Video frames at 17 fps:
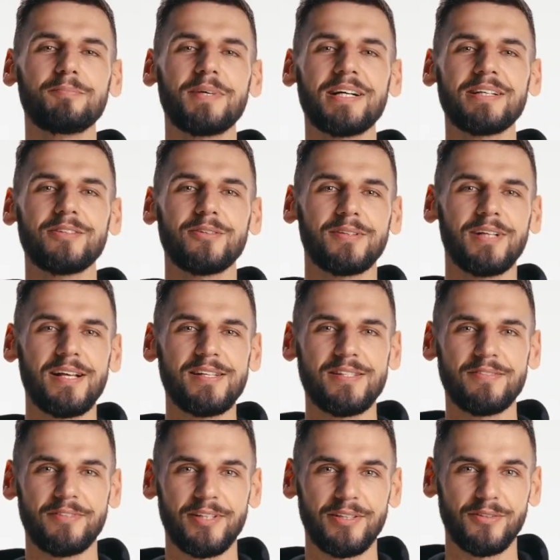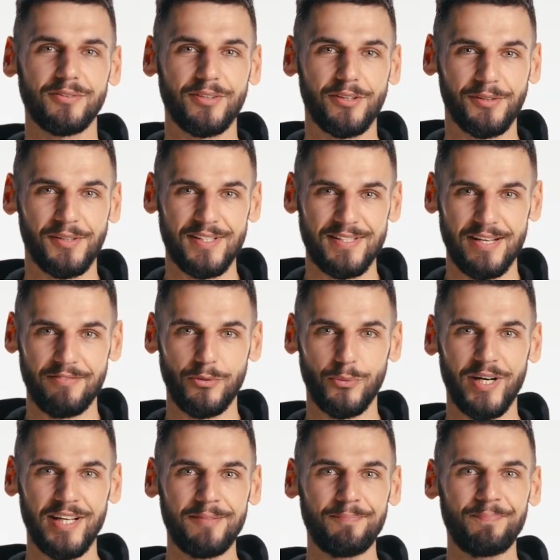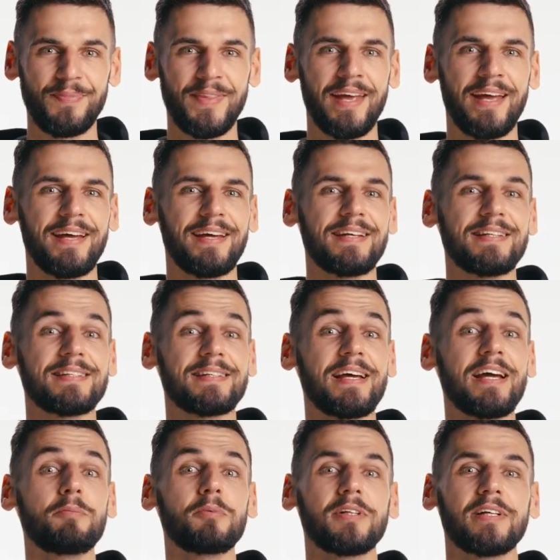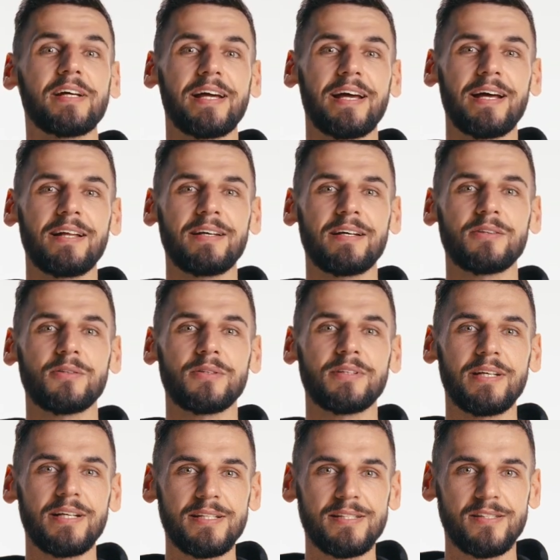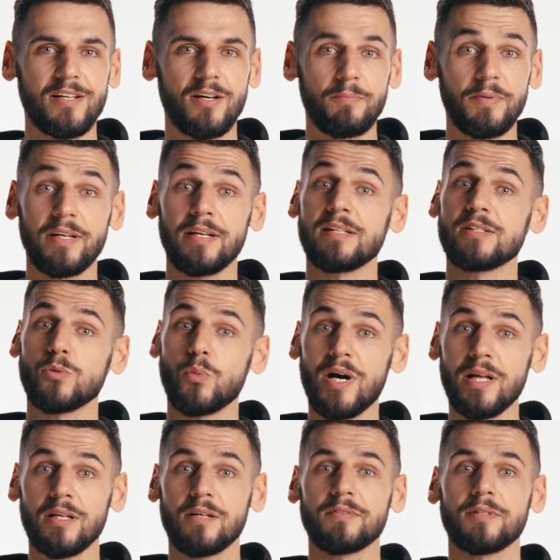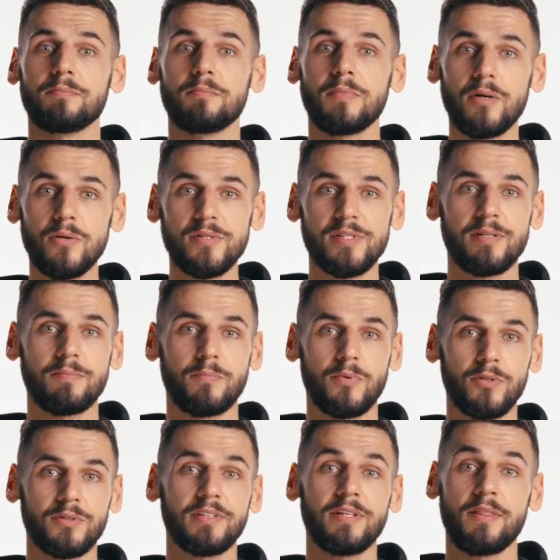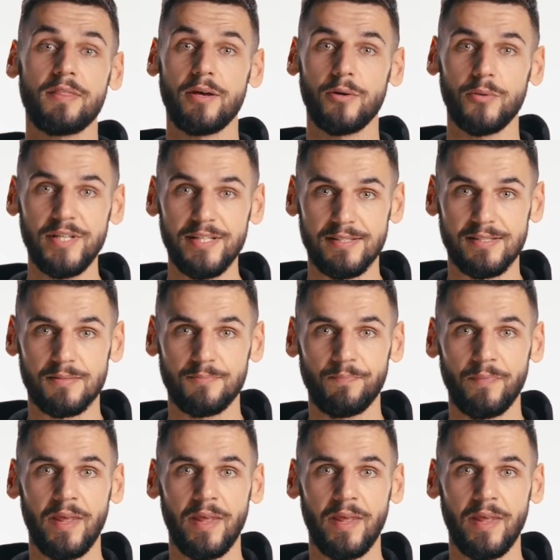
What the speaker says: back to Clastify tutorials, everyone. It's Gabriel again, and today's topic is one of the most important there is: